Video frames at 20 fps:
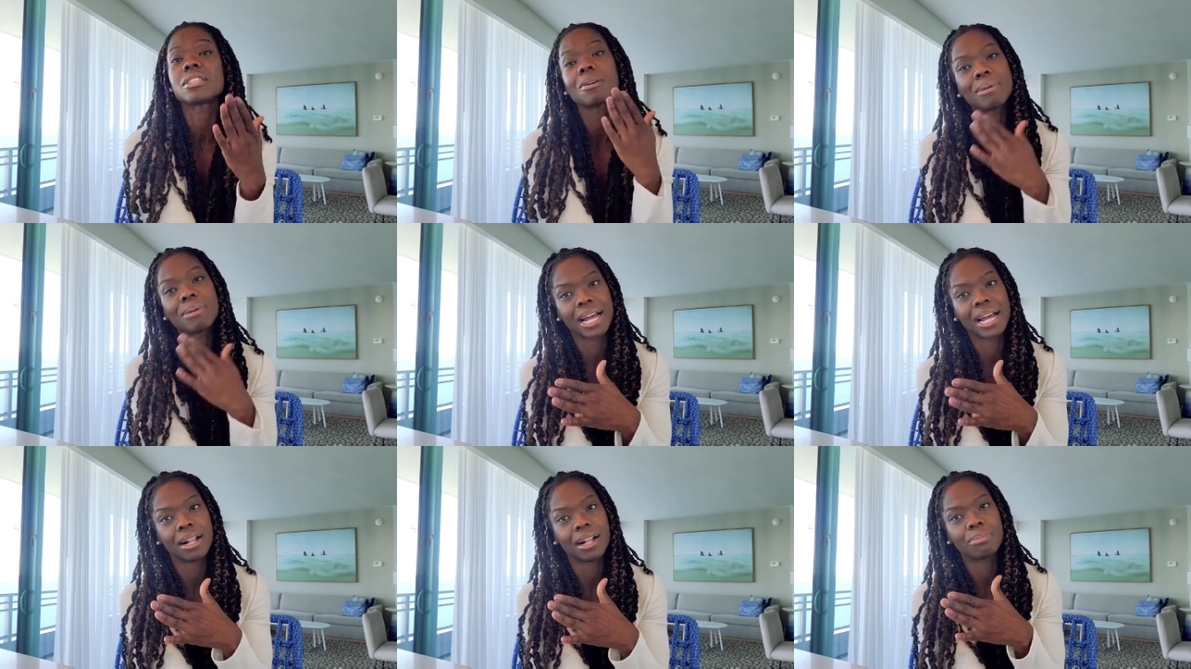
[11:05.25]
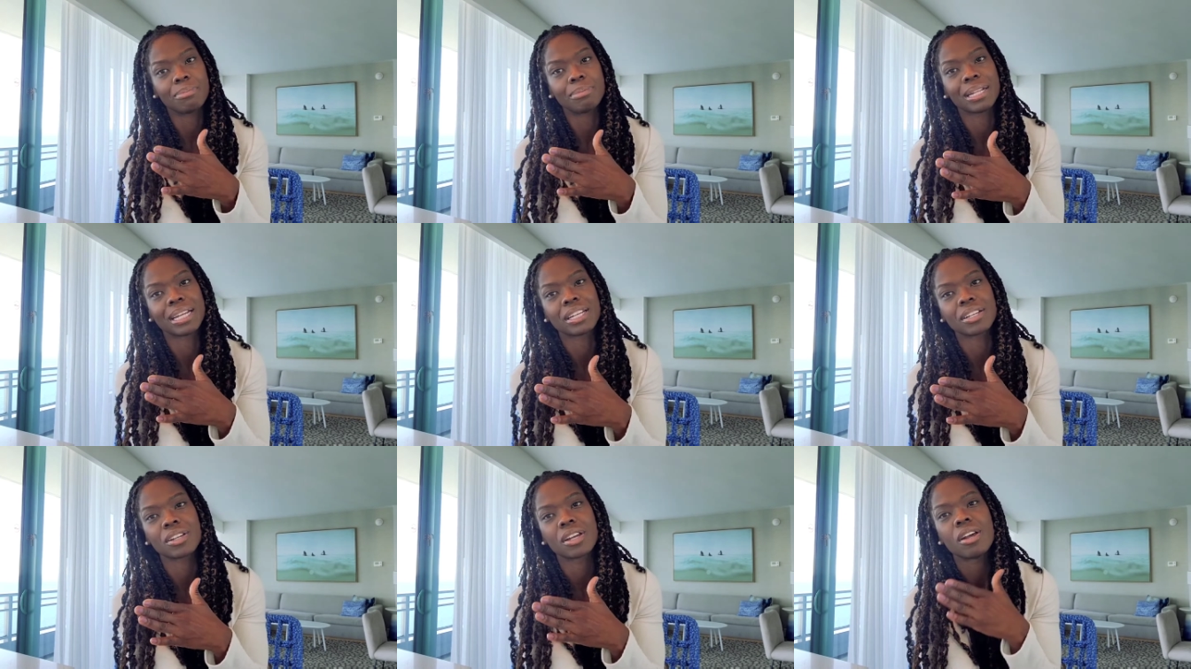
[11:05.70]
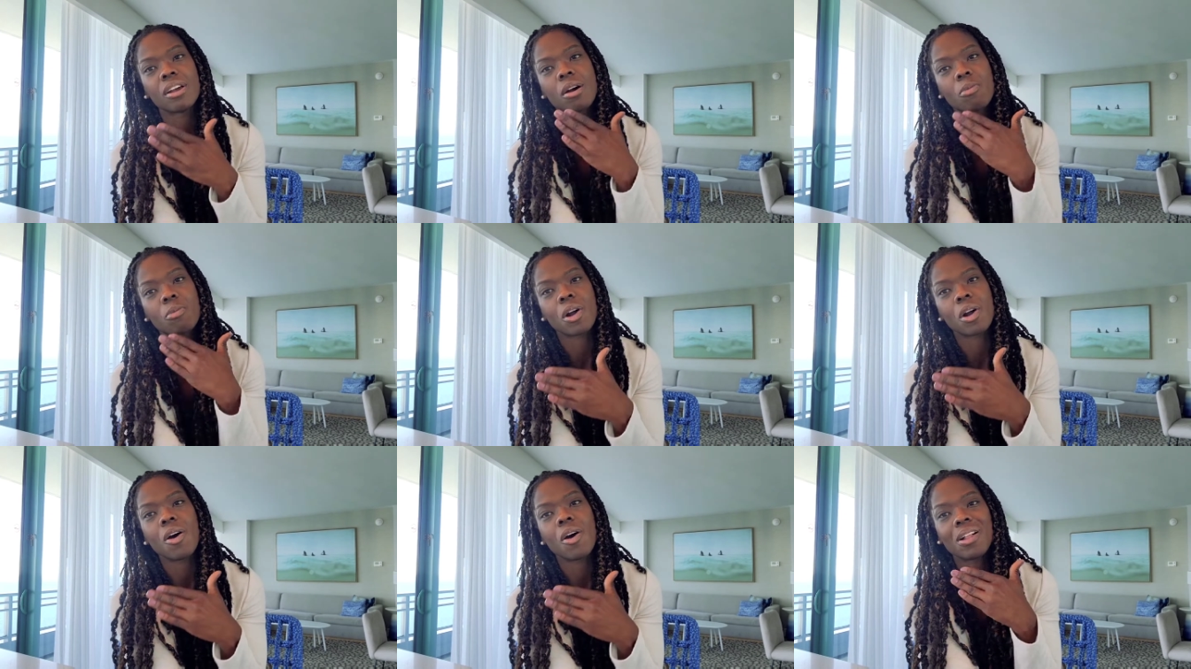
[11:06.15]
some help. Like
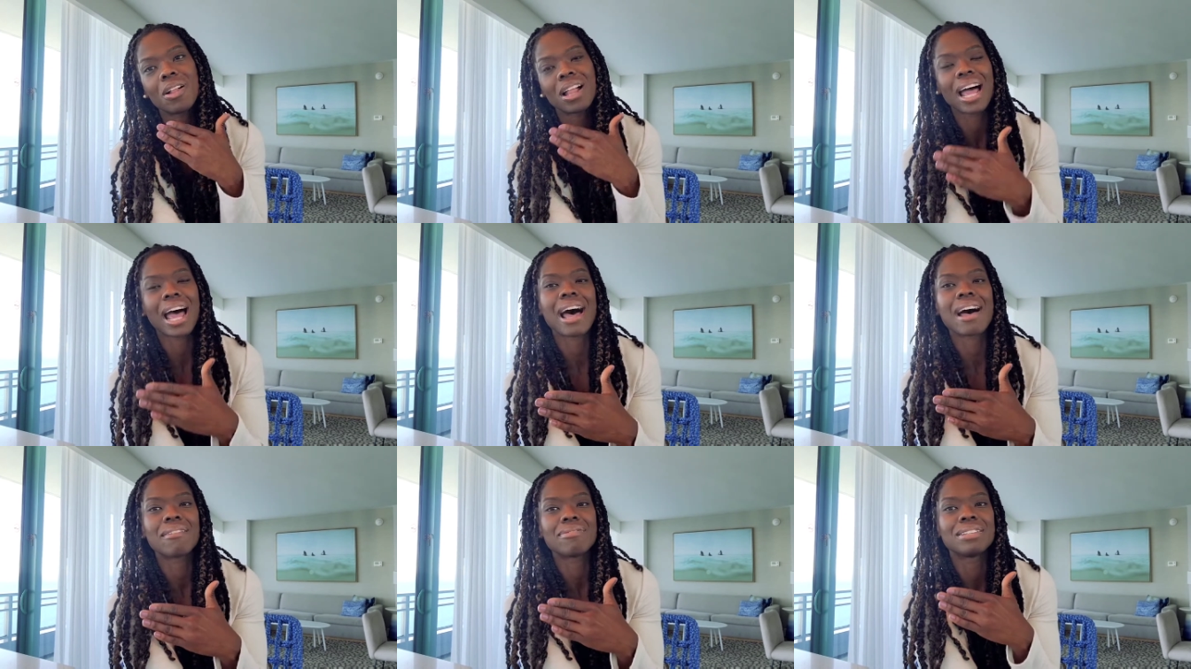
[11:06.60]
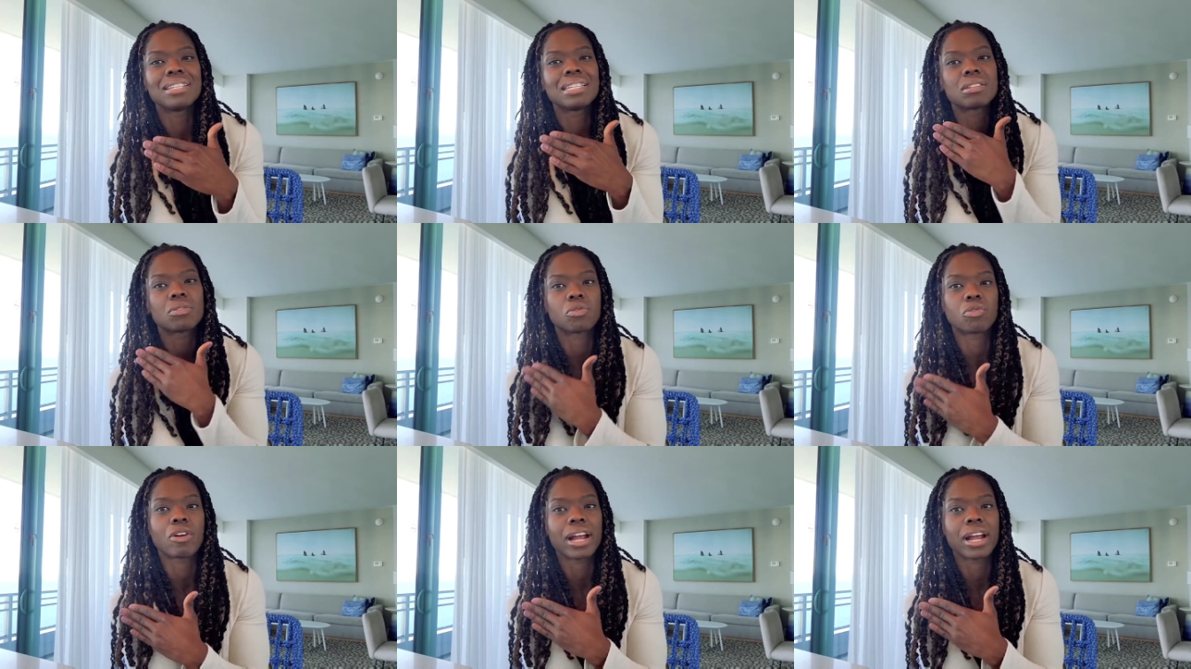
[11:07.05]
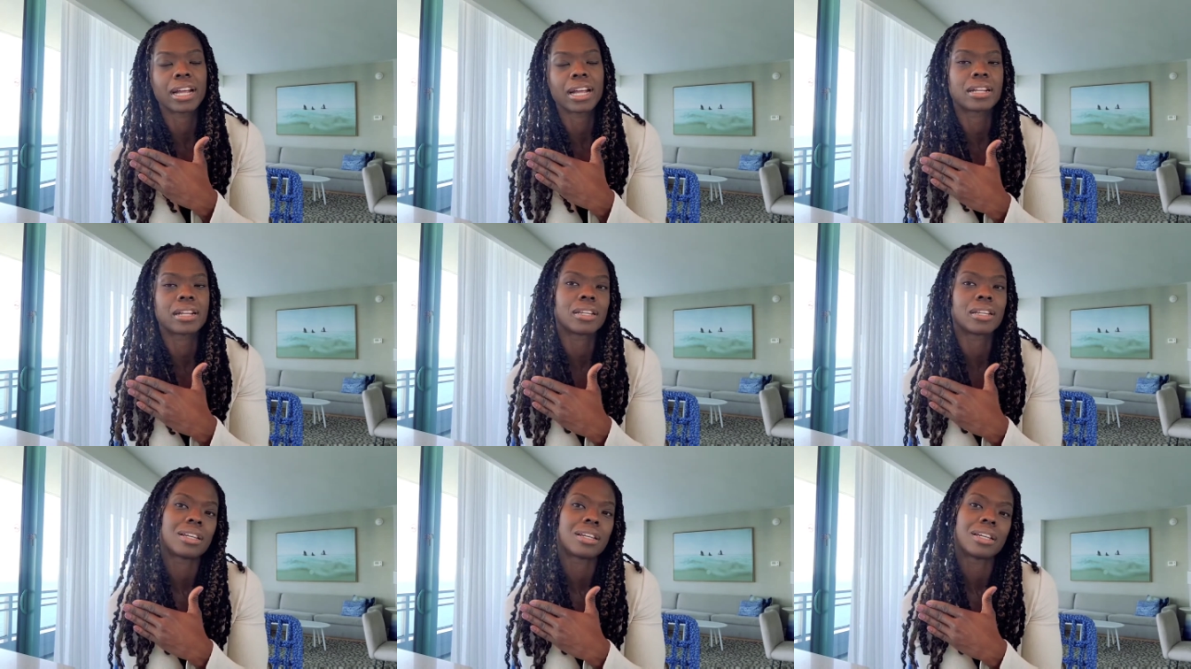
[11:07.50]
we all have this
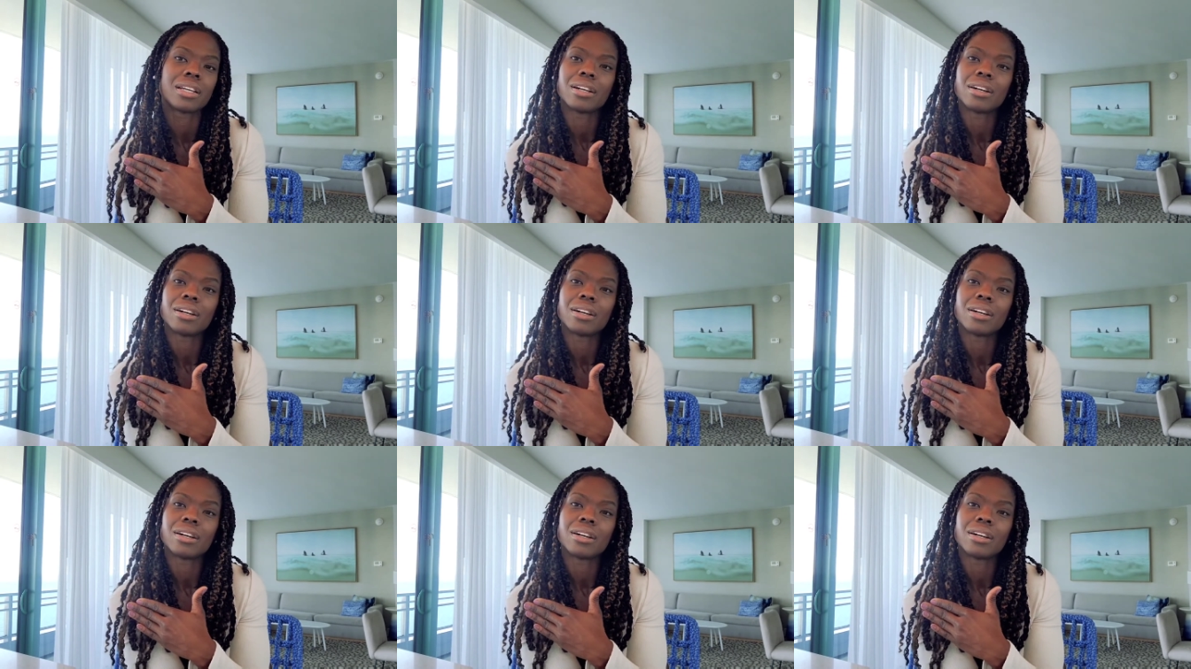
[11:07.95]
friend